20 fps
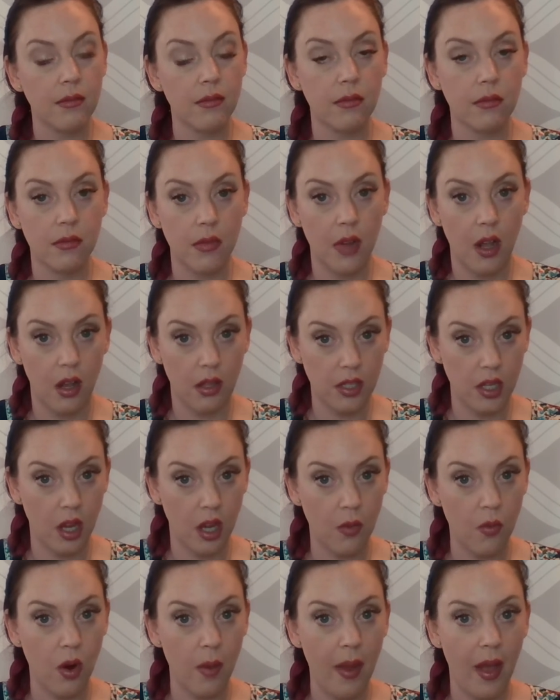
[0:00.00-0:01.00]
and I'll
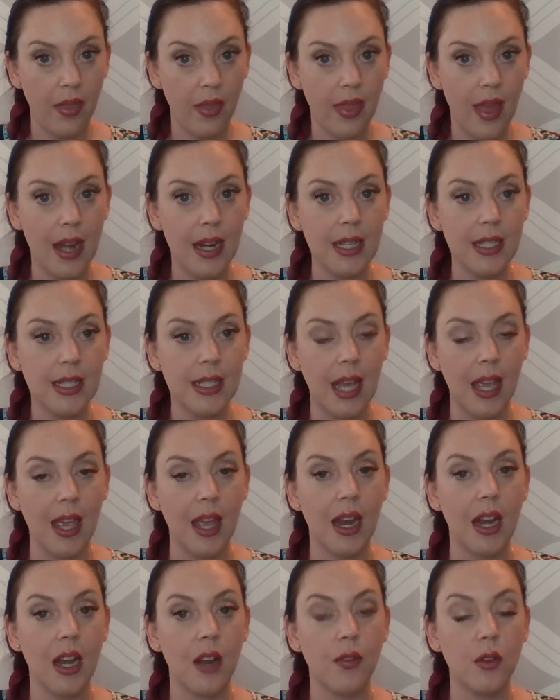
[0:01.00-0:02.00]
talk more about that in a
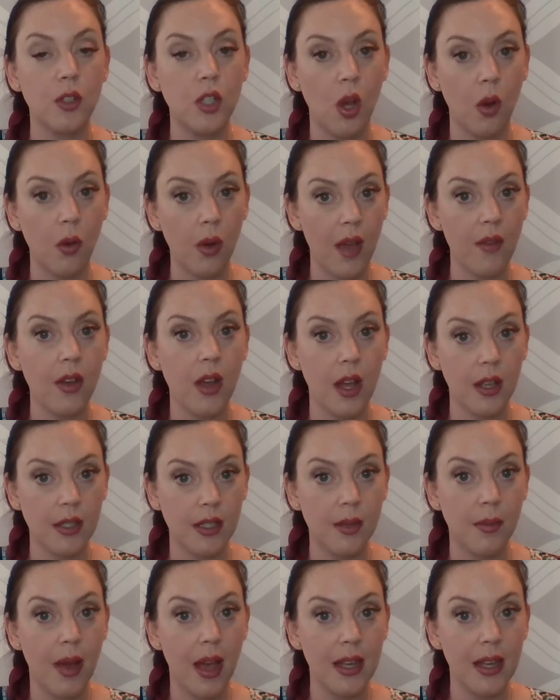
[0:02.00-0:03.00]
second, and if you don't have a
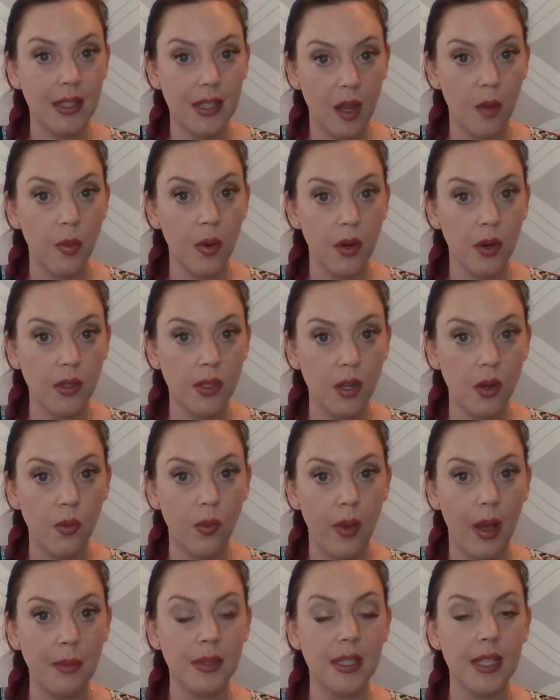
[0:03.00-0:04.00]
customized, like a personal
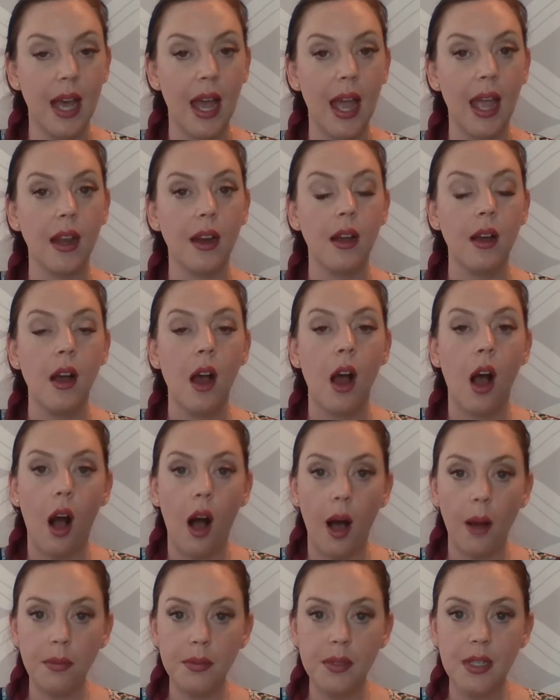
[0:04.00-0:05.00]
website,
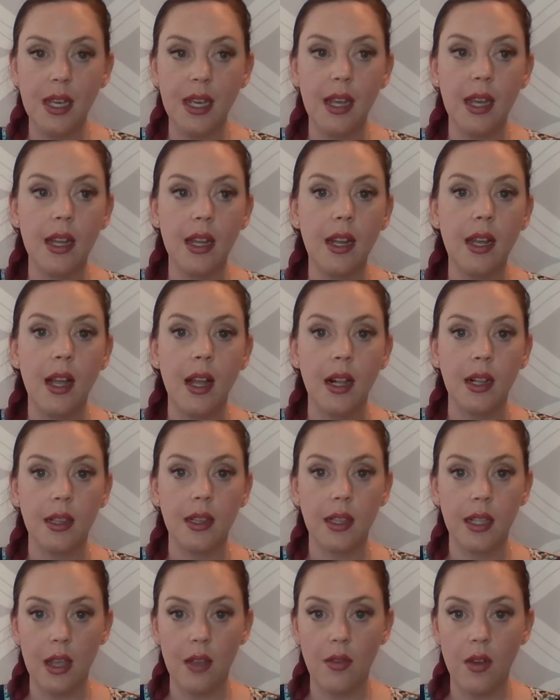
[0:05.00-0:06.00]
opt in,
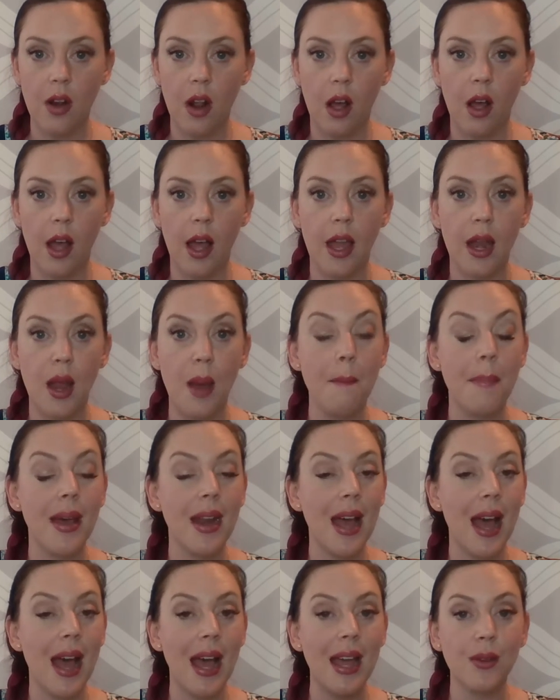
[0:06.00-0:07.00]
leave it on,
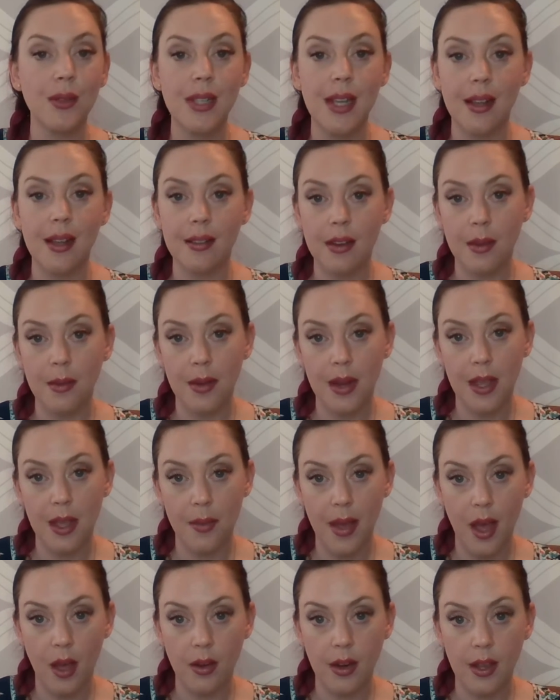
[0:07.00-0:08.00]
but I don't tell anybody
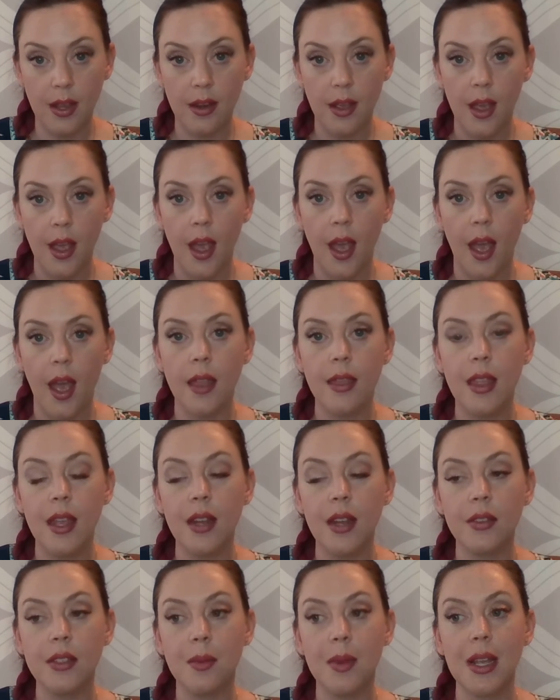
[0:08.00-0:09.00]
about it. And then
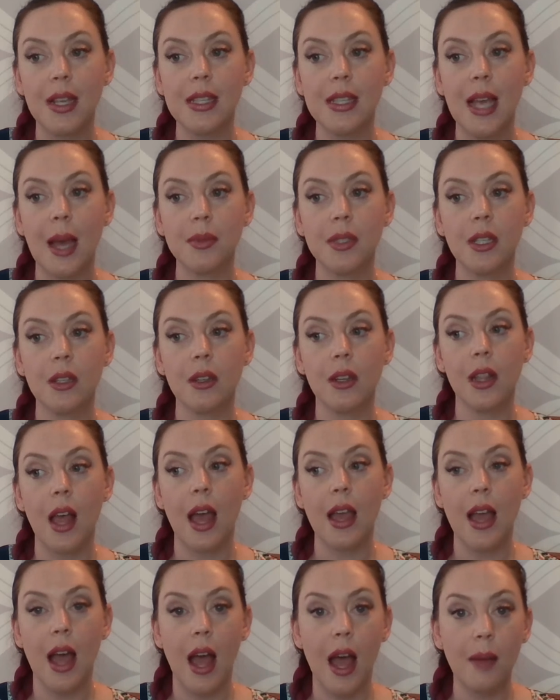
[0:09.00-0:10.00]
if somebody's absolutely
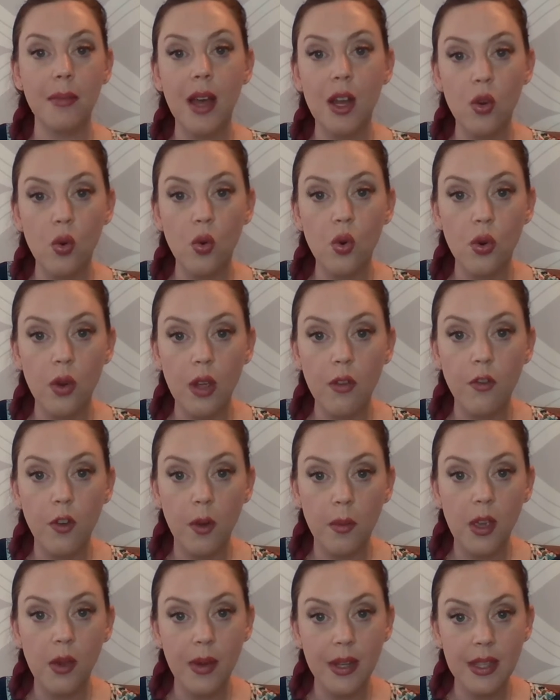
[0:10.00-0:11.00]
like, I'm not ordering
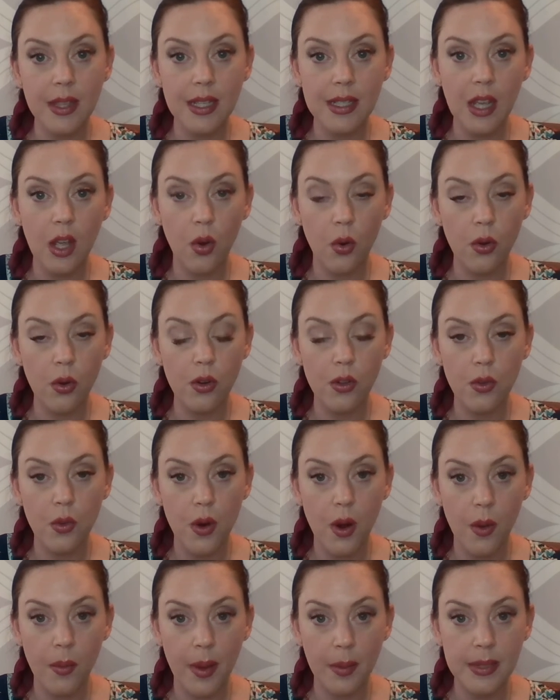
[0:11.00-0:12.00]
from you unless I order
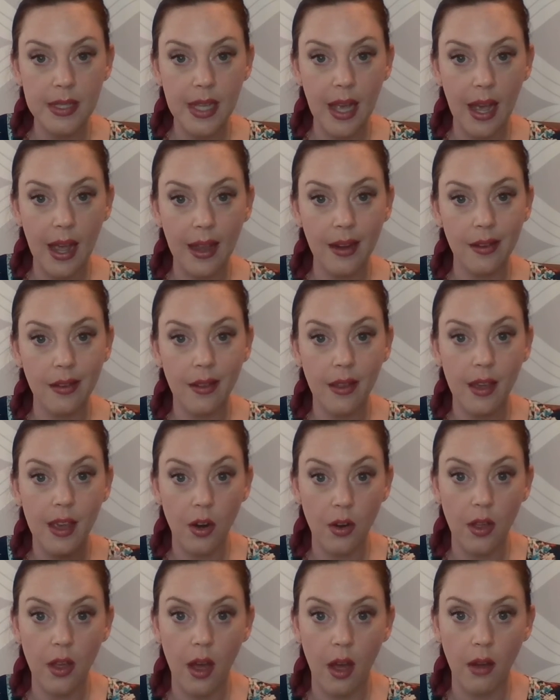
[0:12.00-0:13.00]
through a website,
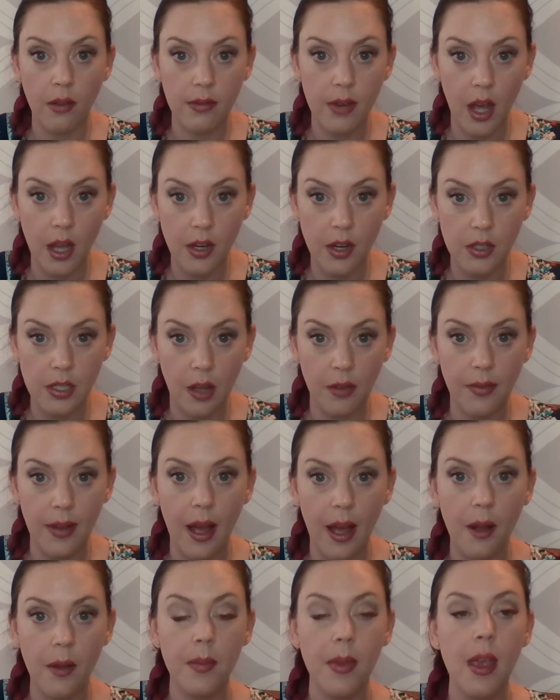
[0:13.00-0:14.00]
here you go, knock yourself
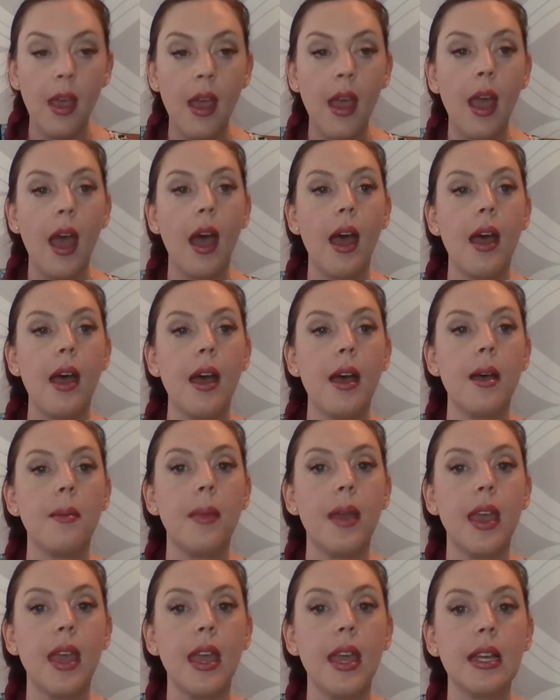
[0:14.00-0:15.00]
out.
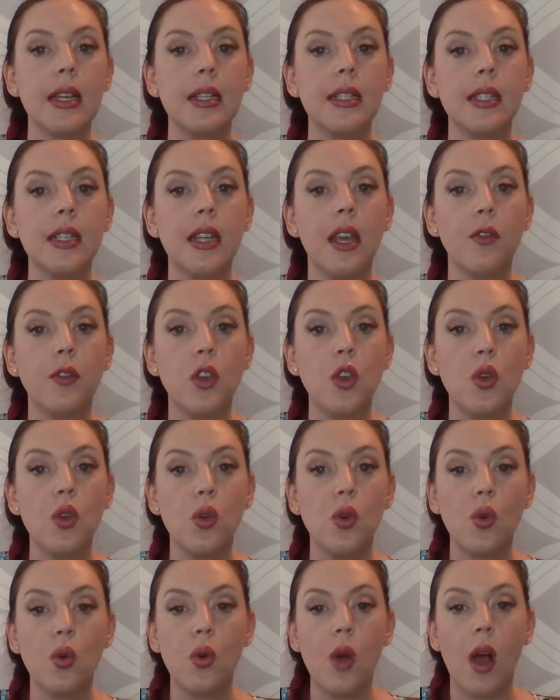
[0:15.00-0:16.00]
And if
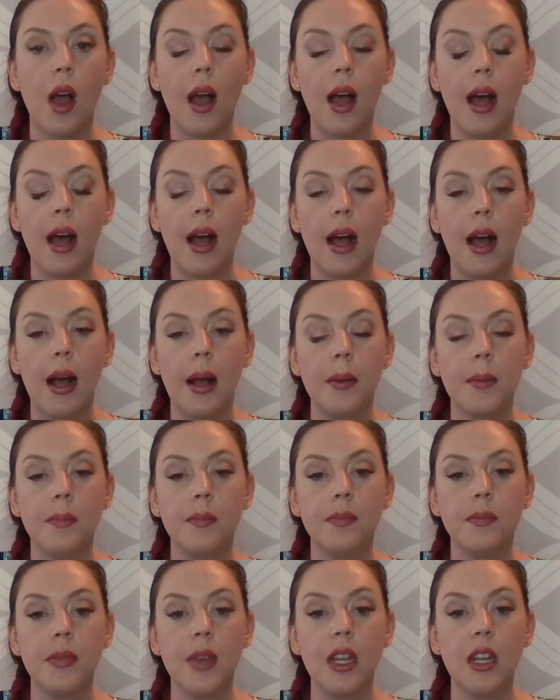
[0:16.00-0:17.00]
you,
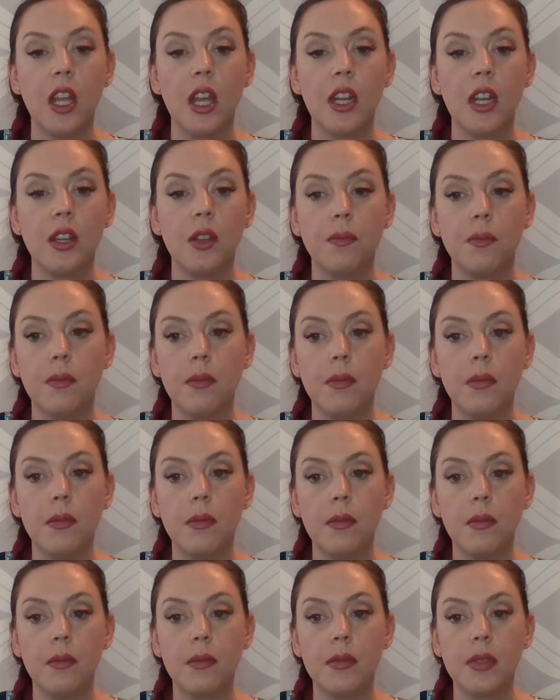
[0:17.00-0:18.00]
and
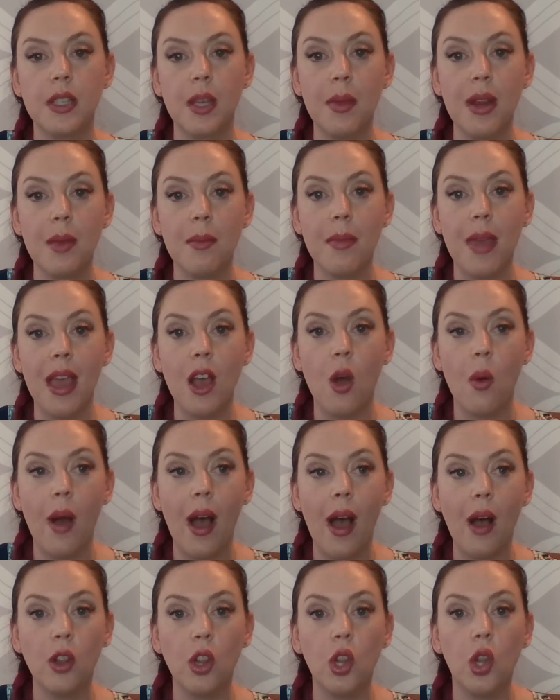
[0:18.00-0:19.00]
somebody may go
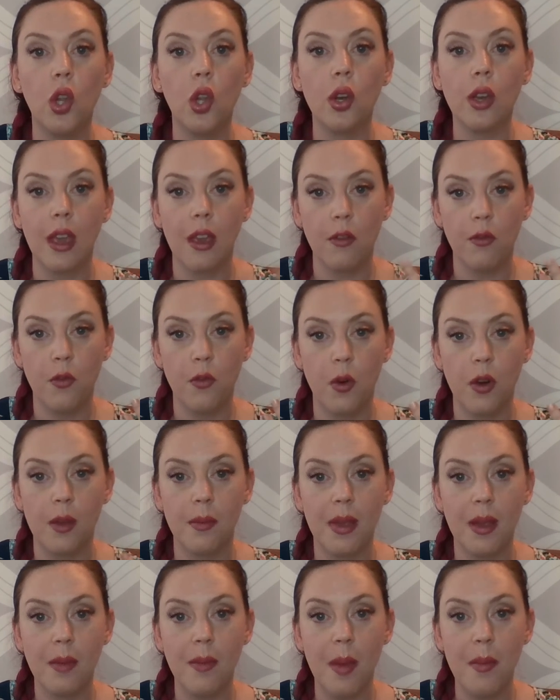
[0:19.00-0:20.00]
out looking for you,
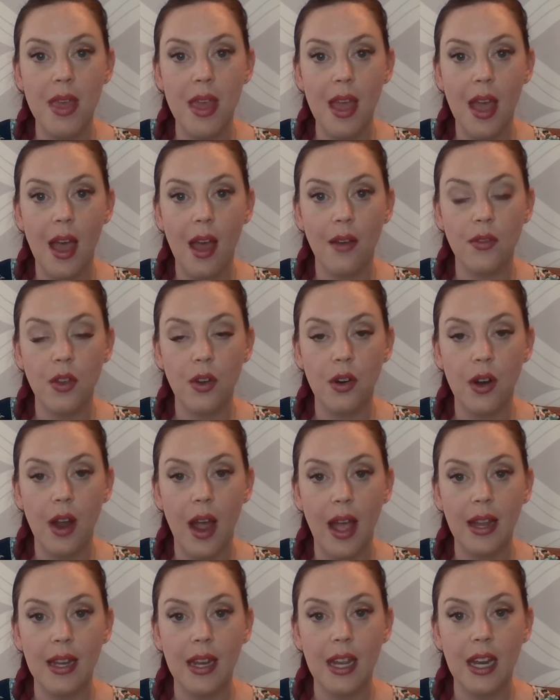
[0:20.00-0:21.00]
like maybe they have your
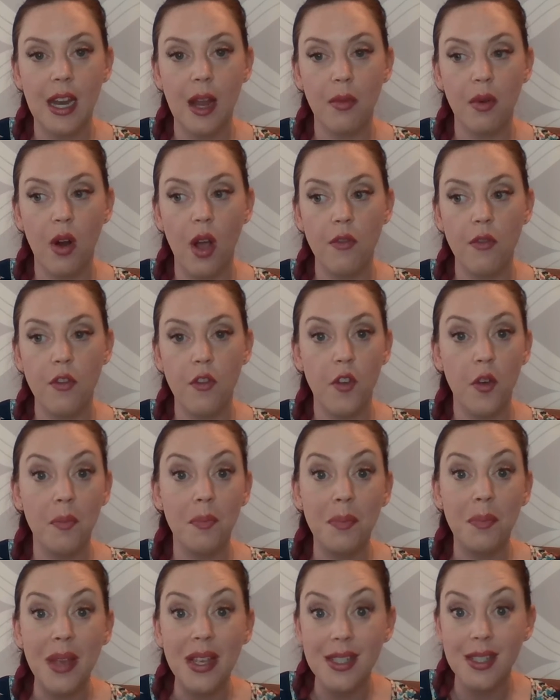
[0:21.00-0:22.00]
ID number off of a
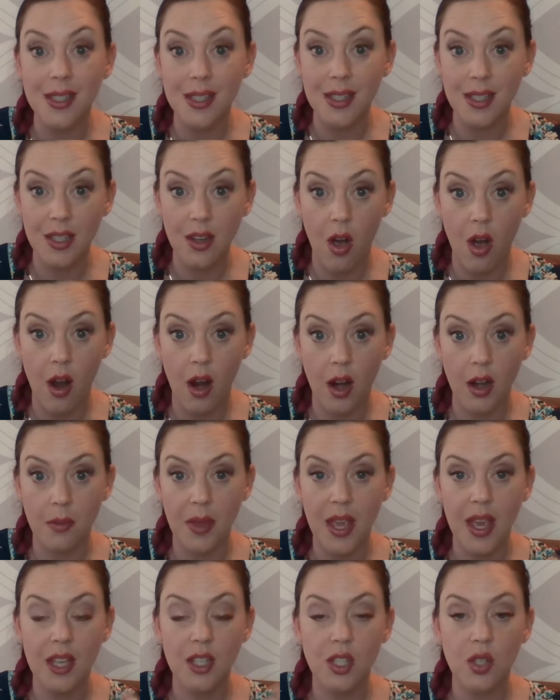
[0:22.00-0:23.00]
business card
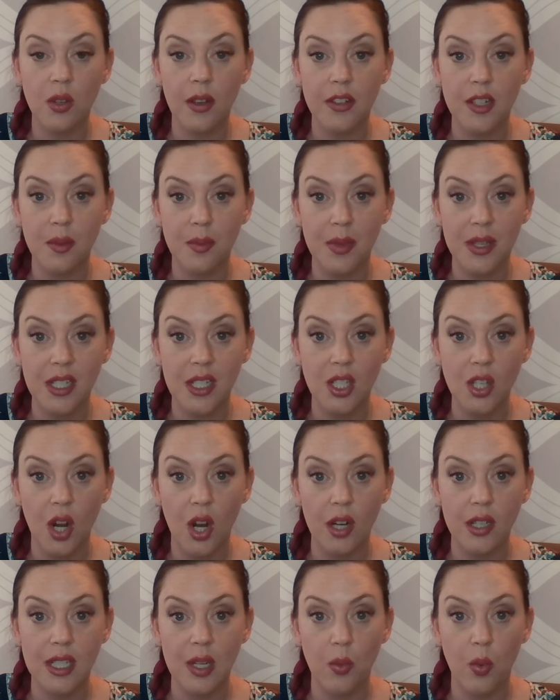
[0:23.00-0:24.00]
because you left a business
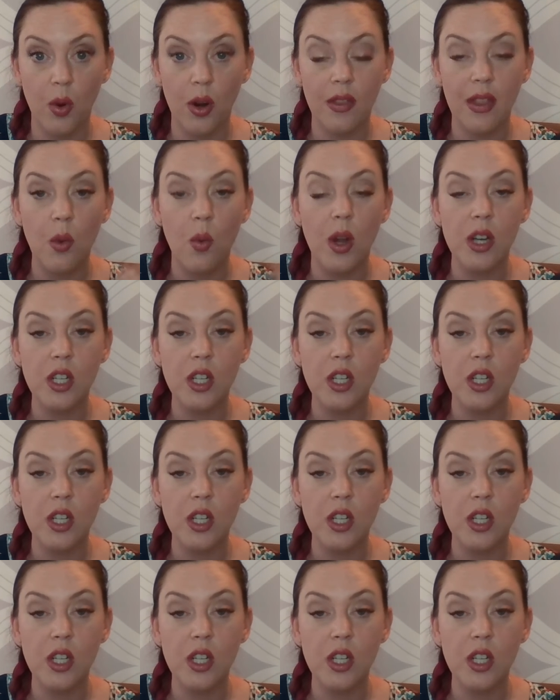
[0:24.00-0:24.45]
card somewhere and they want to